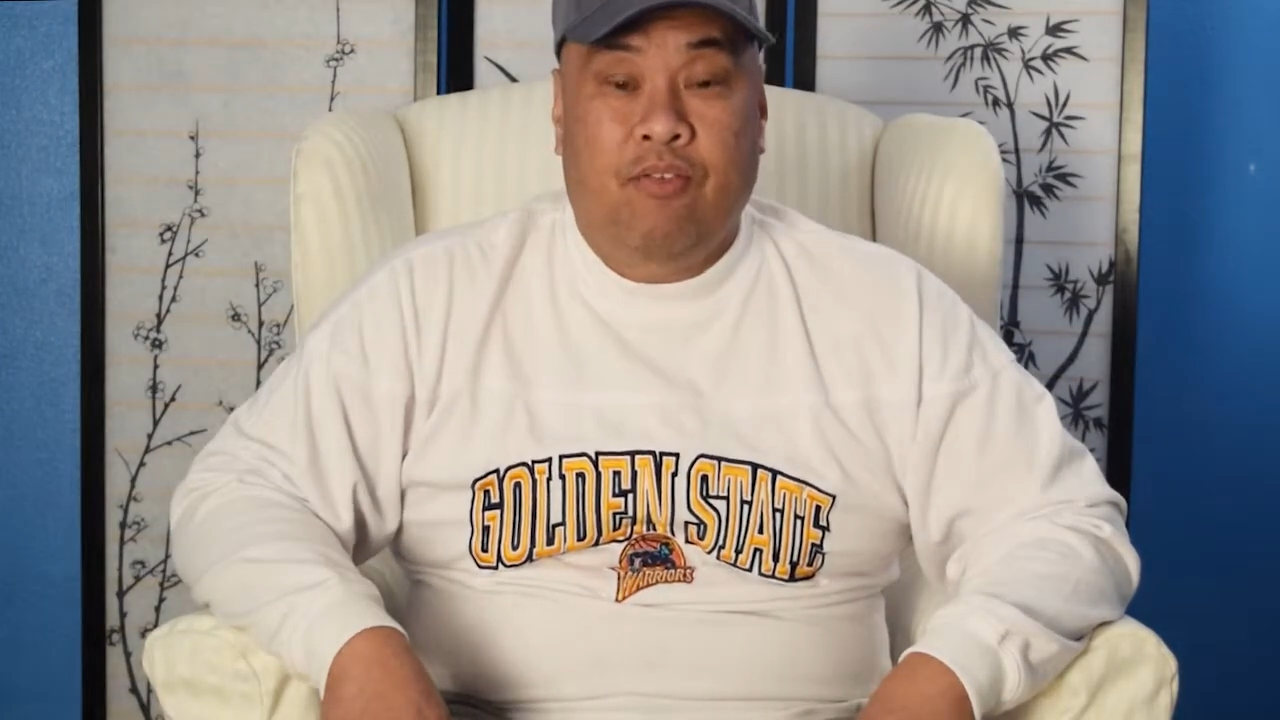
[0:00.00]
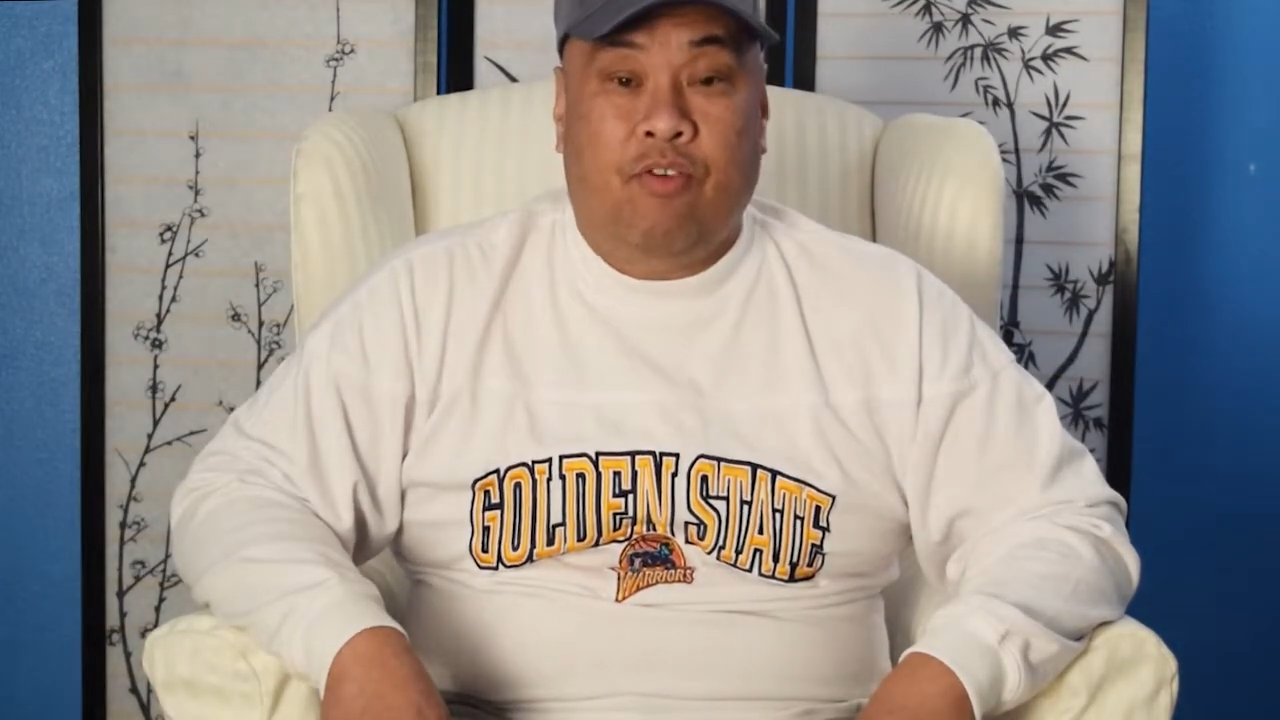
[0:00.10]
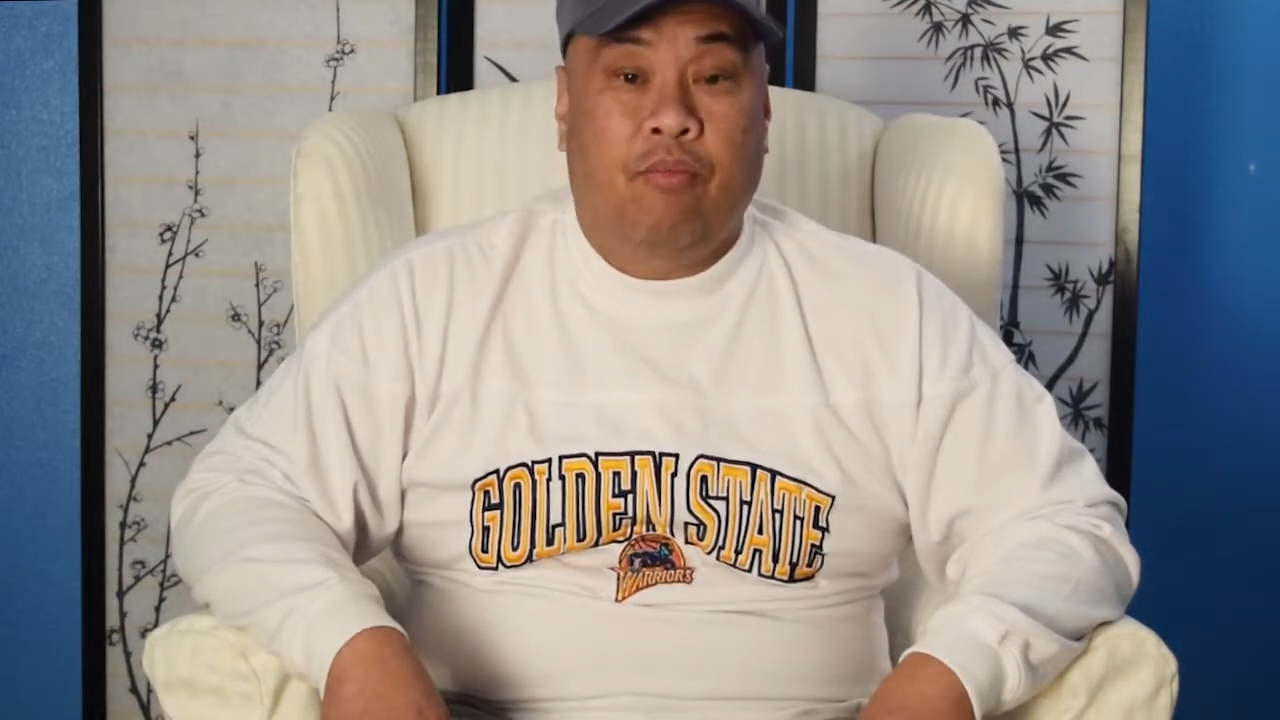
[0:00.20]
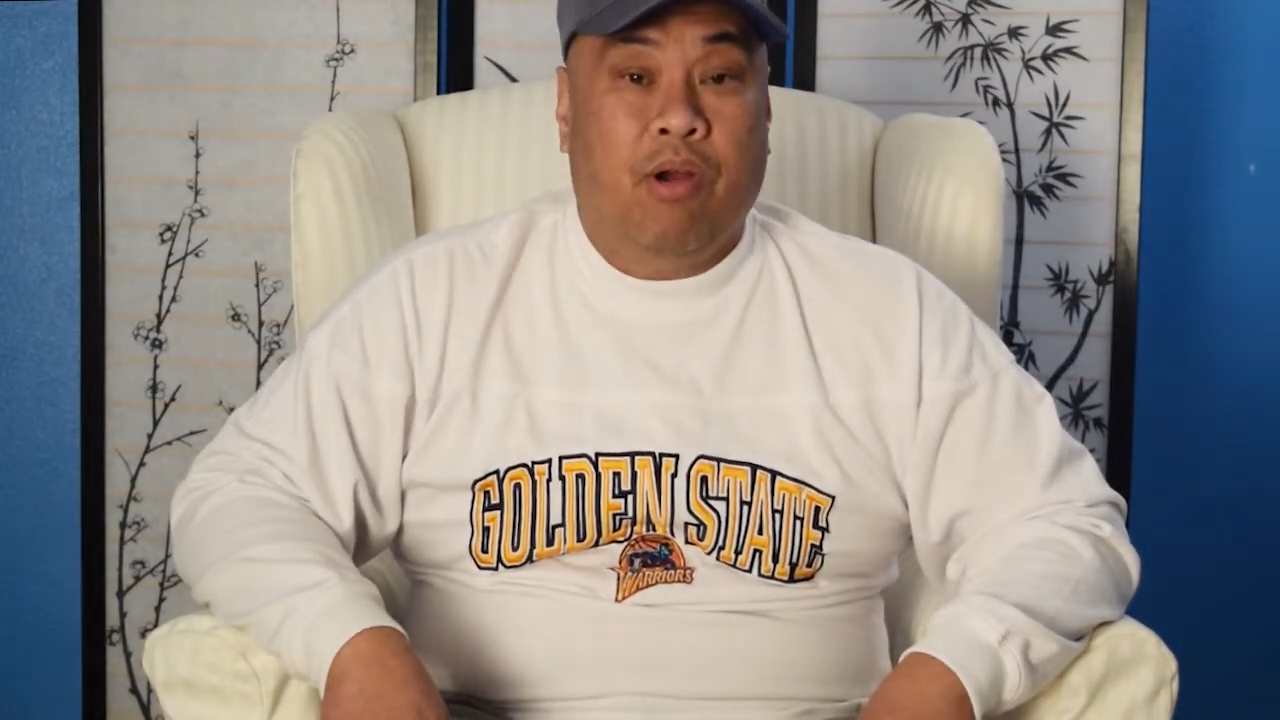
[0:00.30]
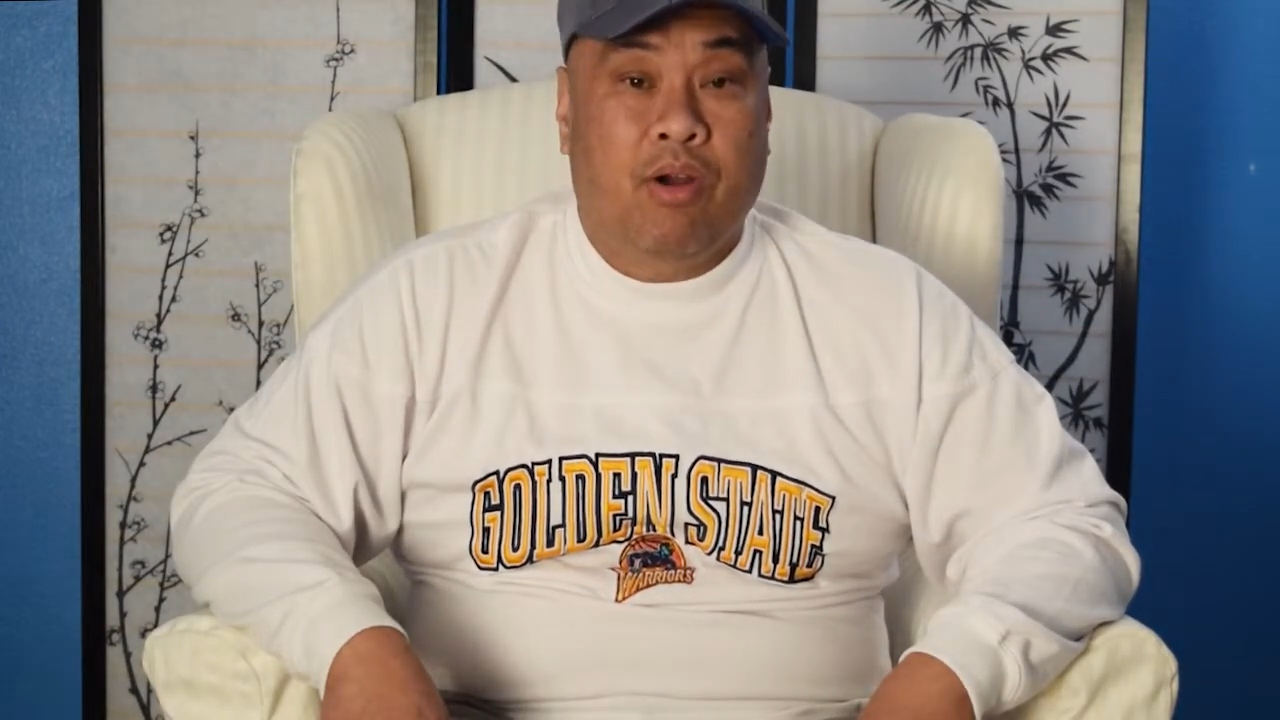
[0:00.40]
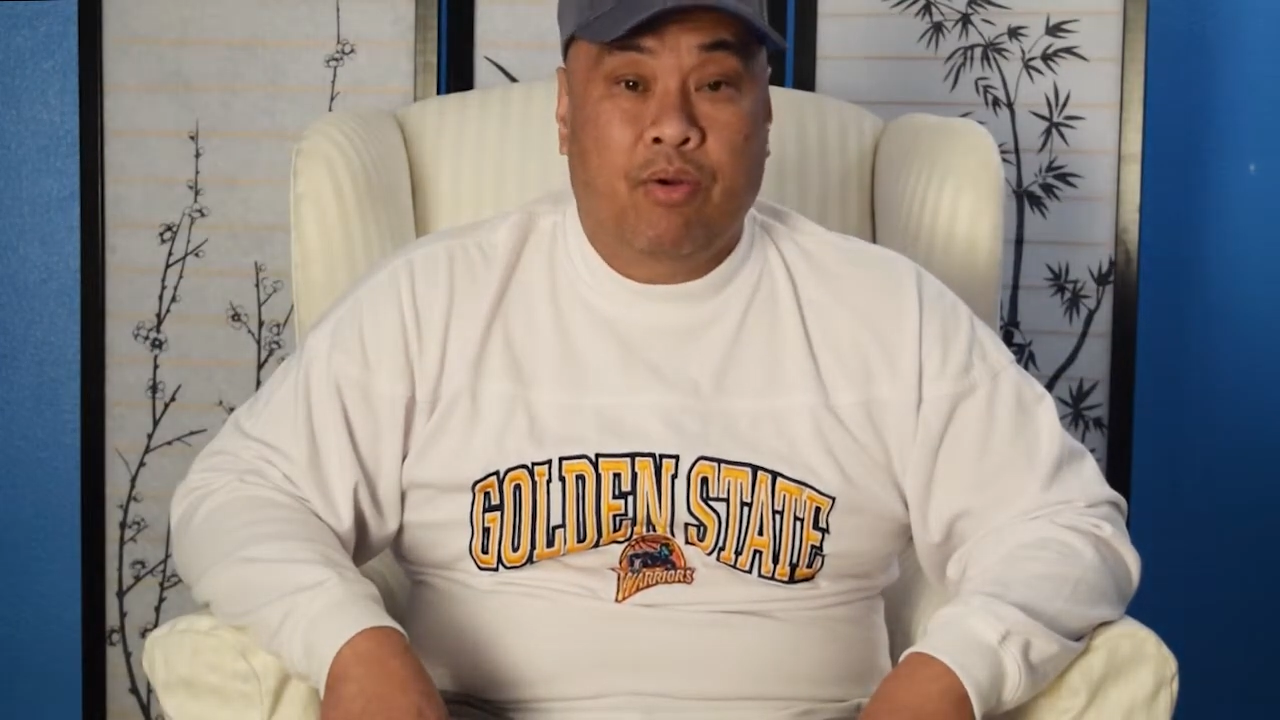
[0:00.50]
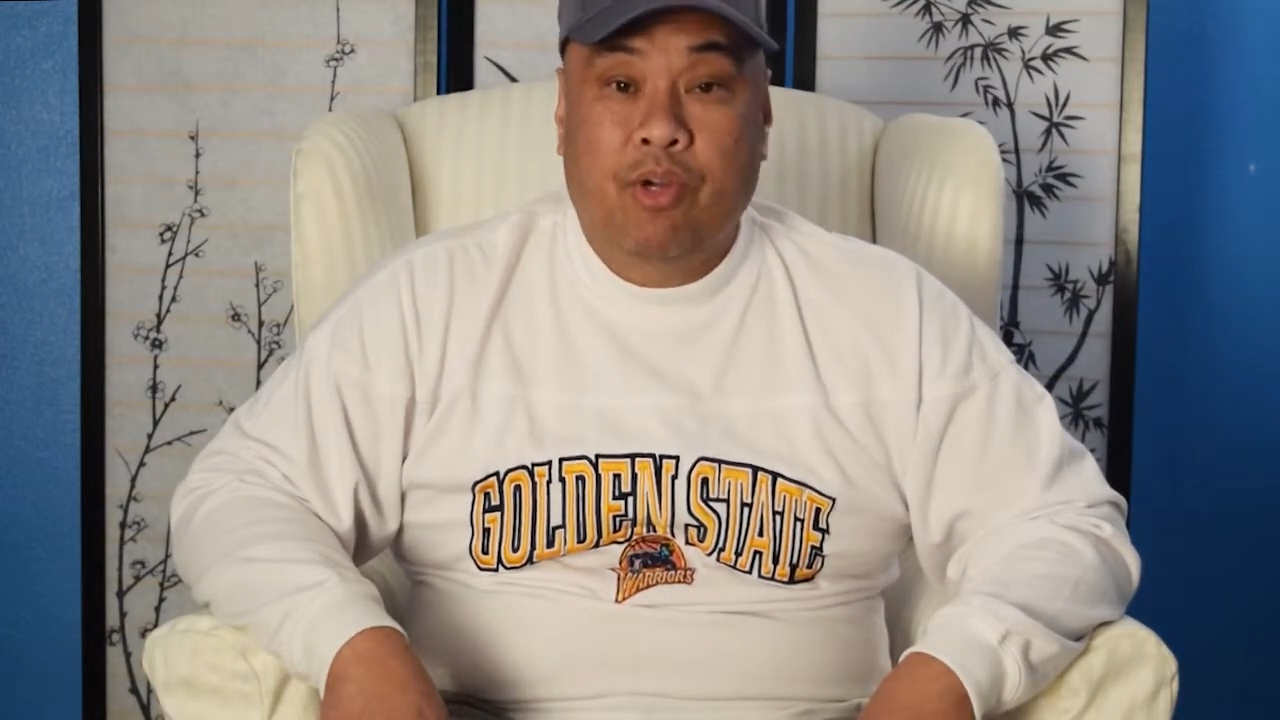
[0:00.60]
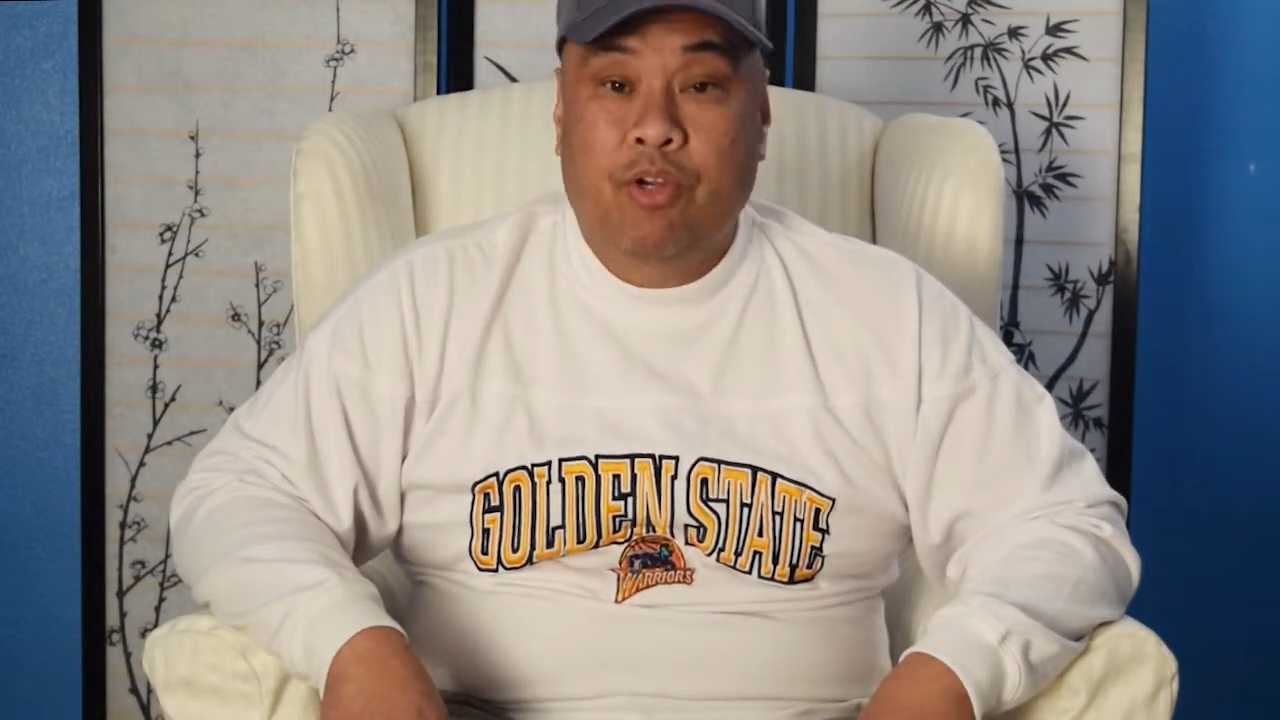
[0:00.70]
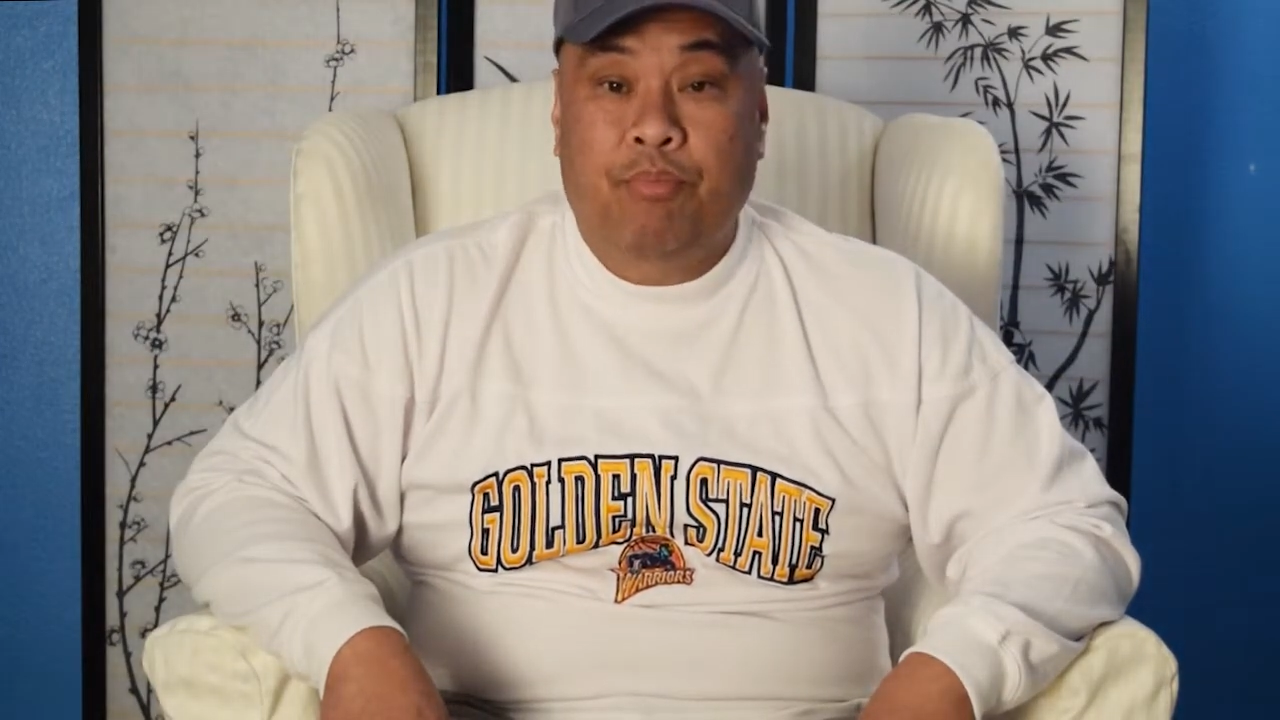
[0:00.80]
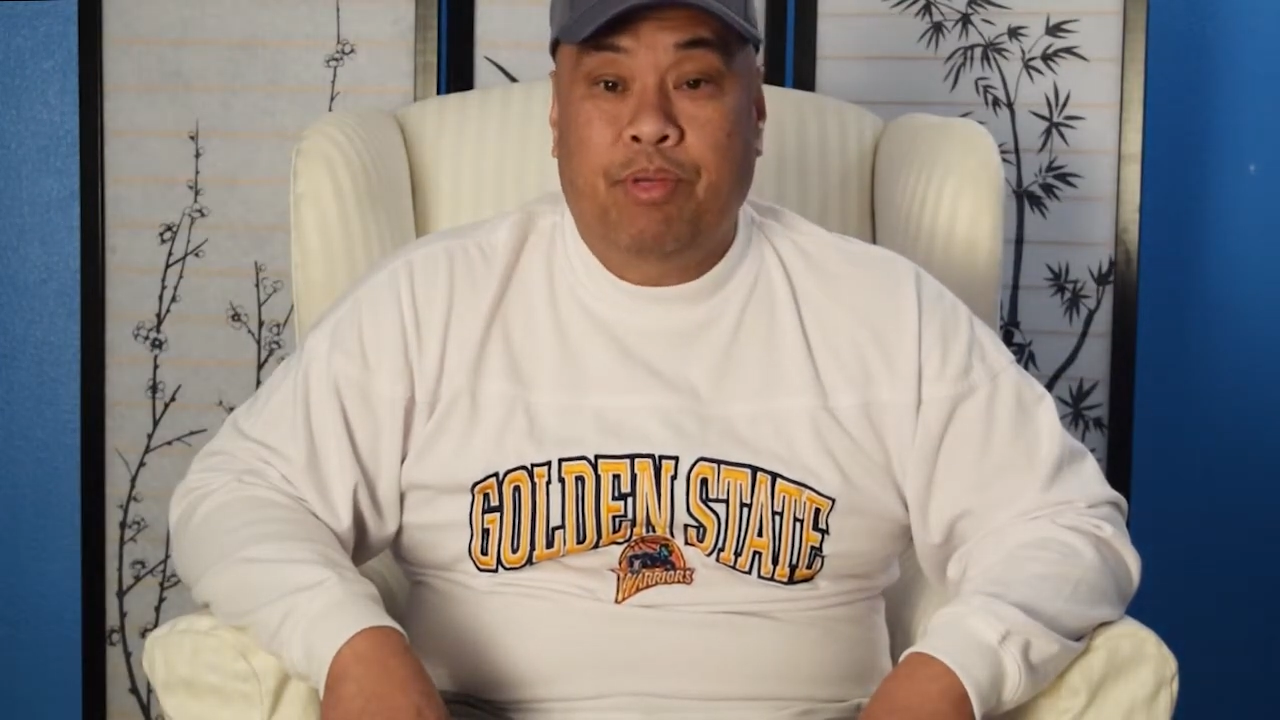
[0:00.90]
from our
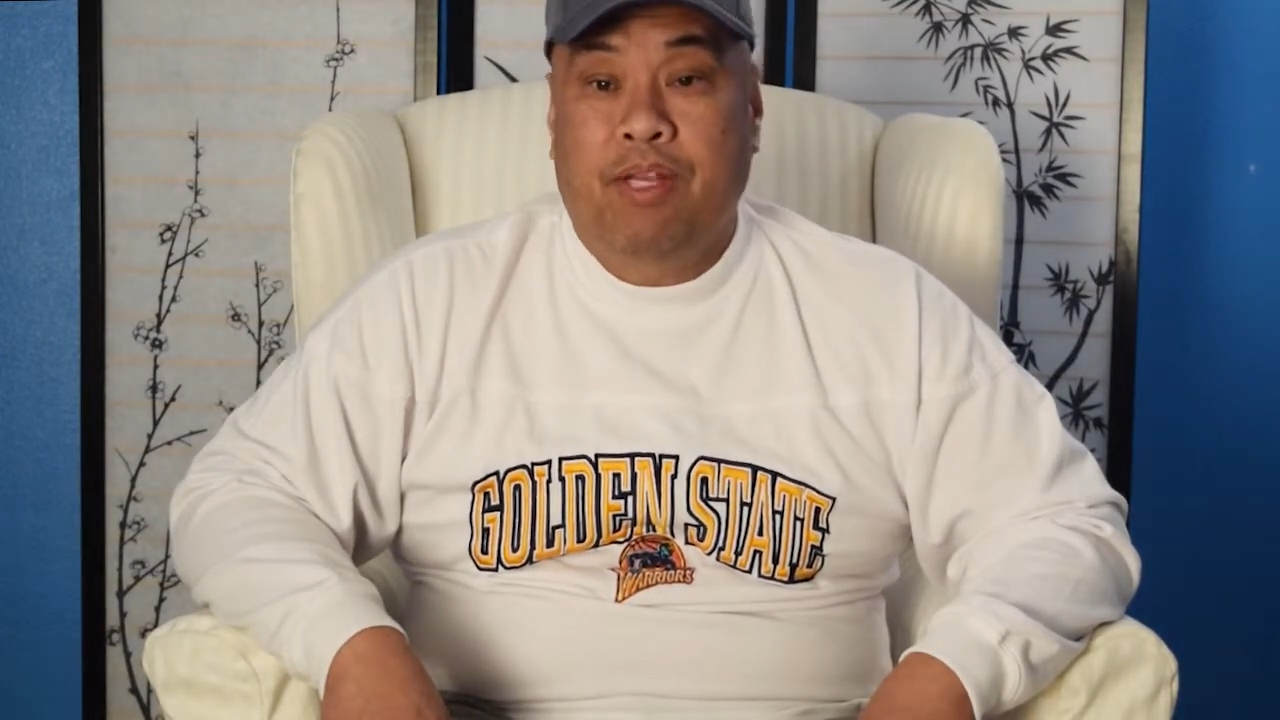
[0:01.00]
group